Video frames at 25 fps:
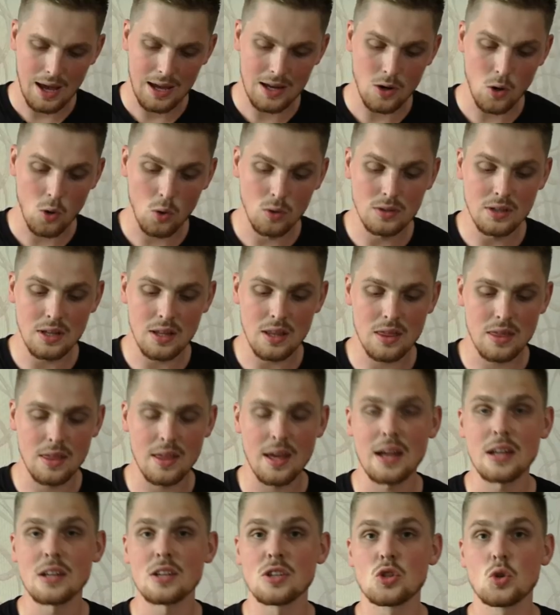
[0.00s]
And only
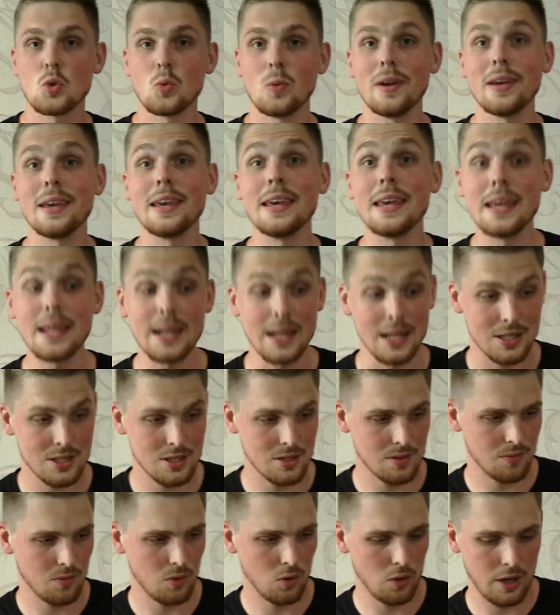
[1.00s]
then do we eat
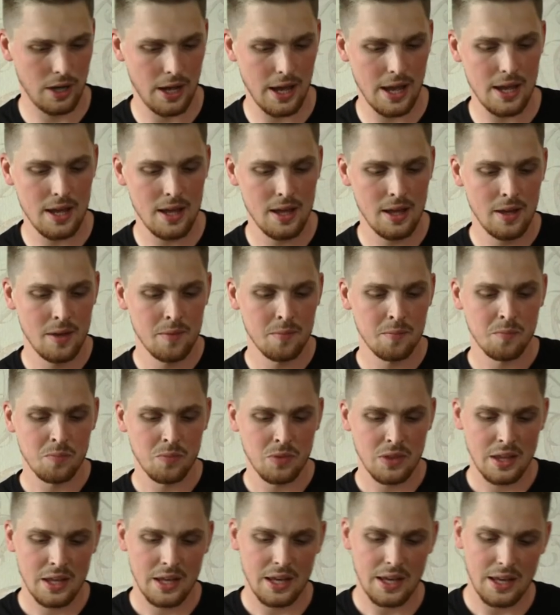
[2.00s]
it, okay?
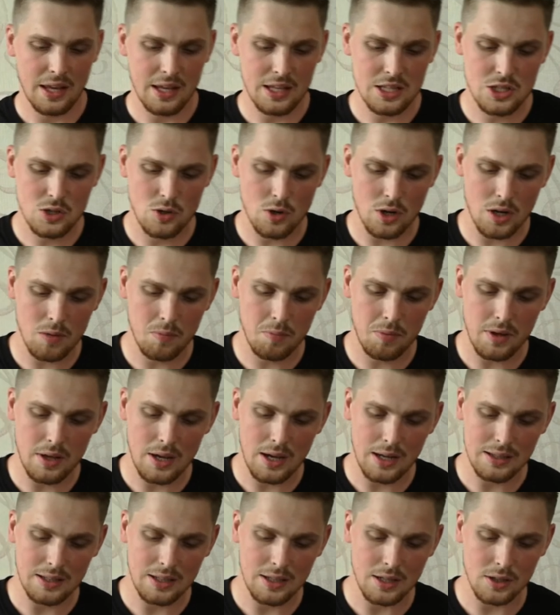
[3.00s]
It's gonna be
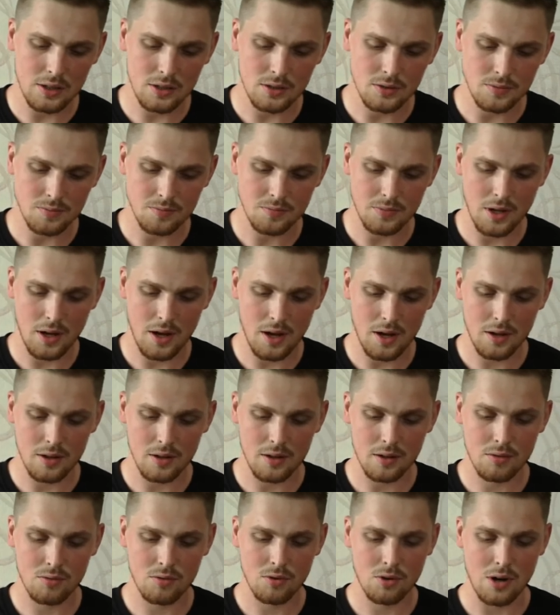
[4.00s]
a little
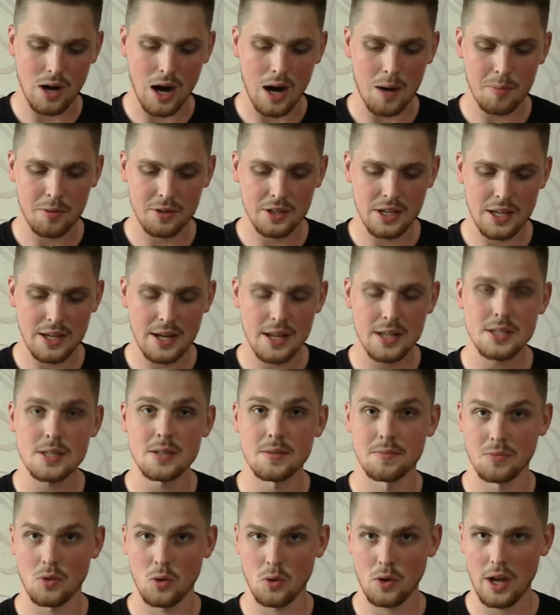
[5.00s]
carbonated,
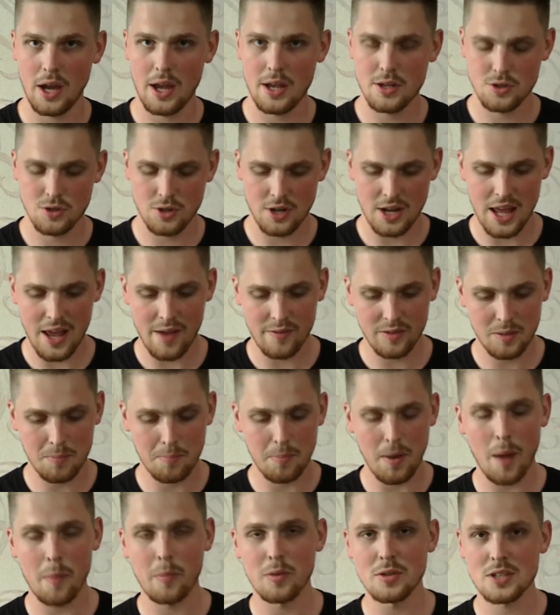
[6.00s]
okay? It's gonna have the
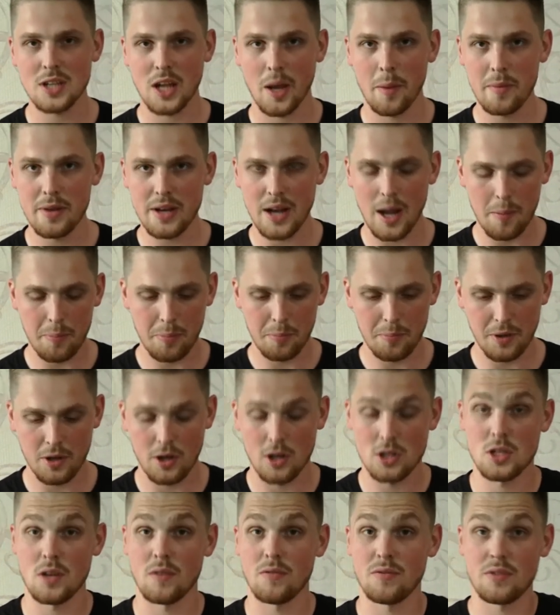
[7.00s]
bubbles coming up
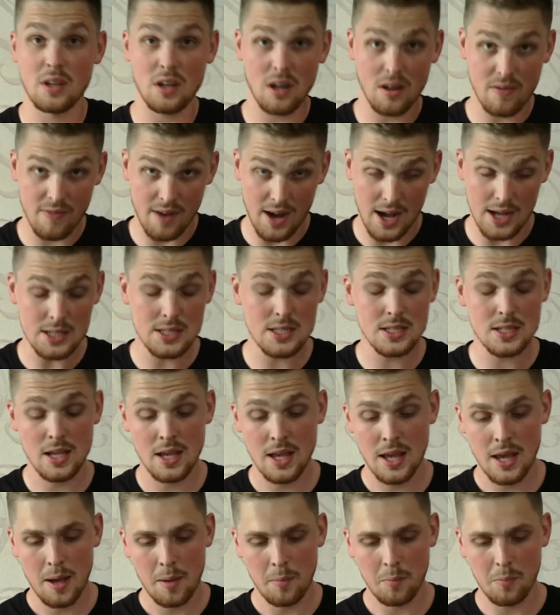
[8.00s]
because of the kvass,
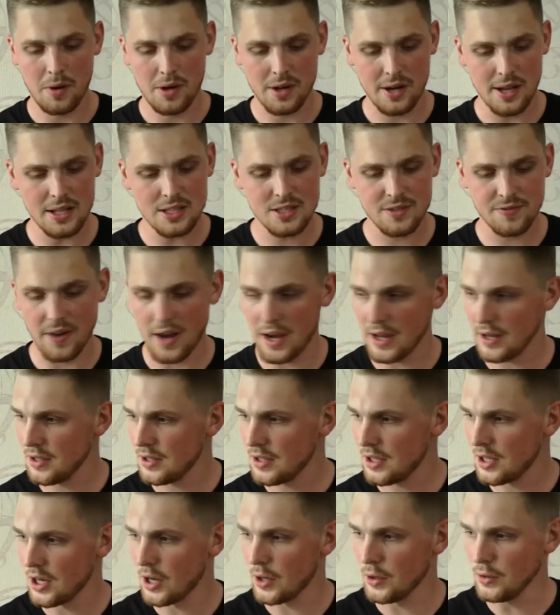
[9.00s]
but it's fine,
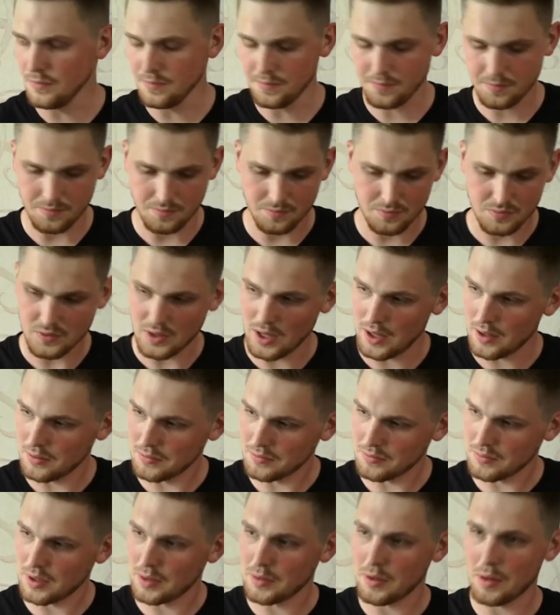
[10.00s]
you know?
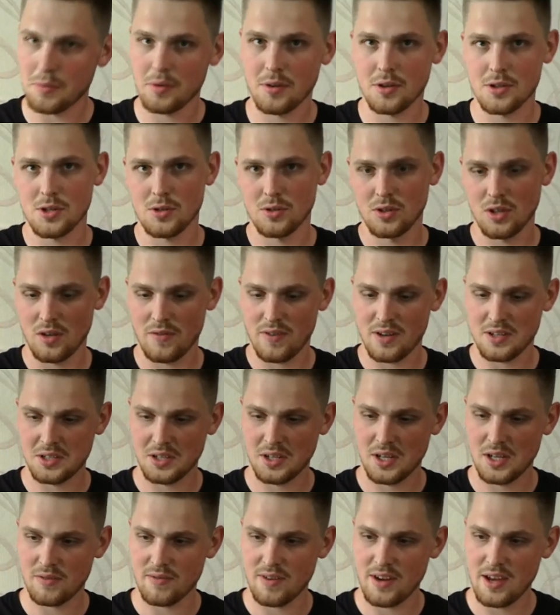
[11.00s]
I'm gonna show the kvass
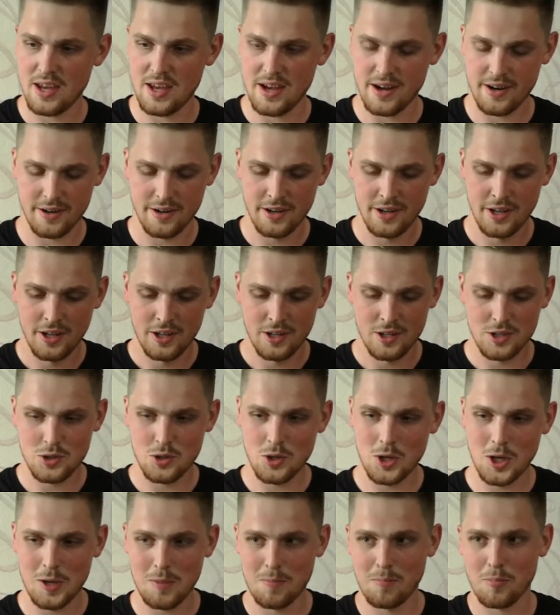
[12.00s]
again right here, so
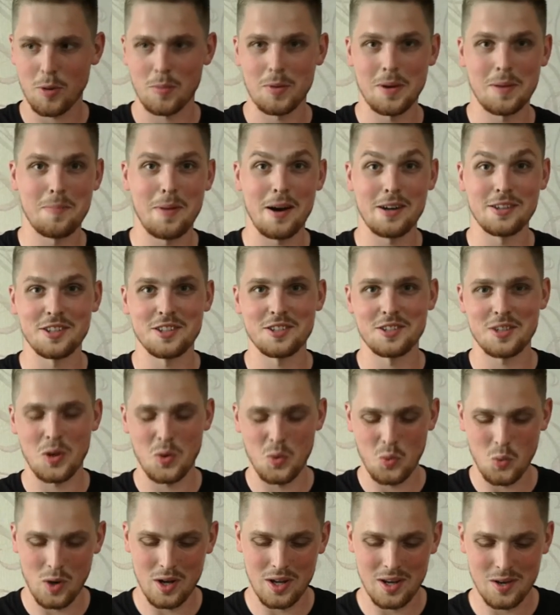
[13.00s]
you can probably buy the
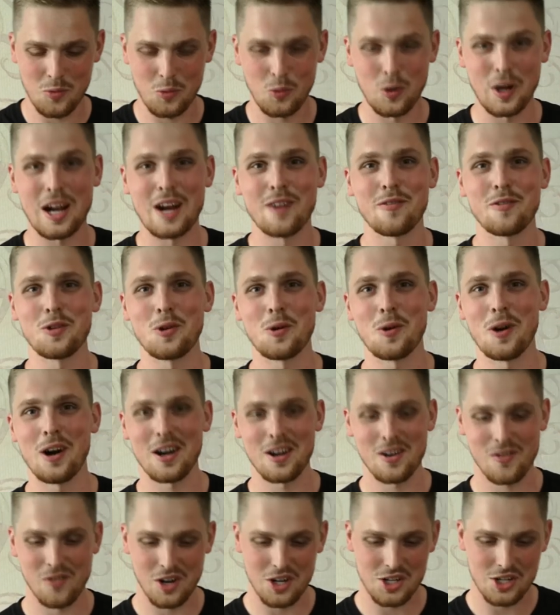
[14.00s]
same one wherever you are
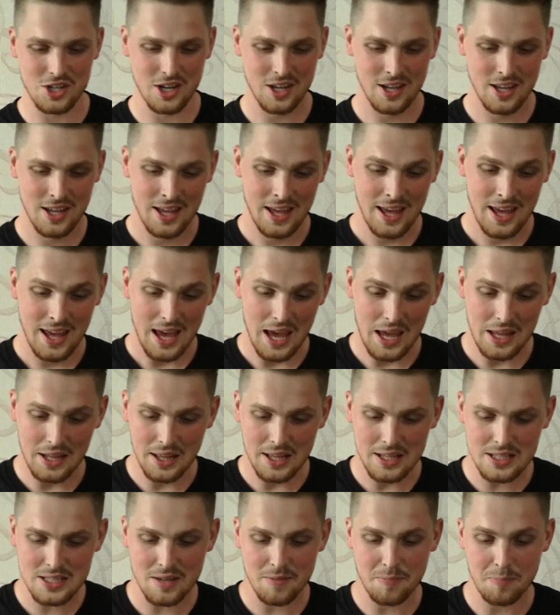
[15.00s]
in Russia. And
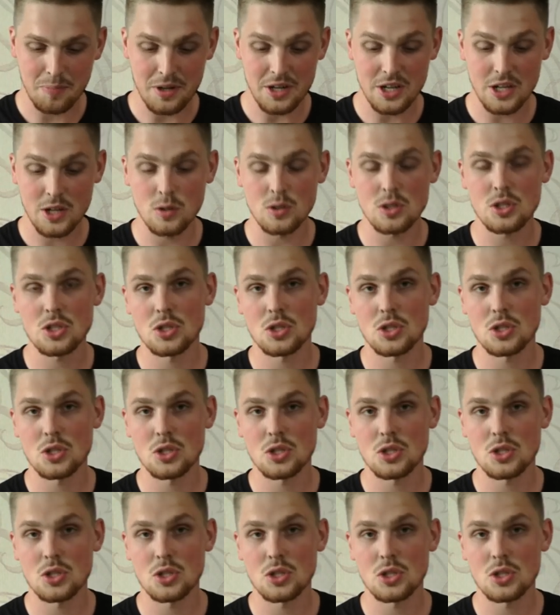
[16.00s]
it's a pretty good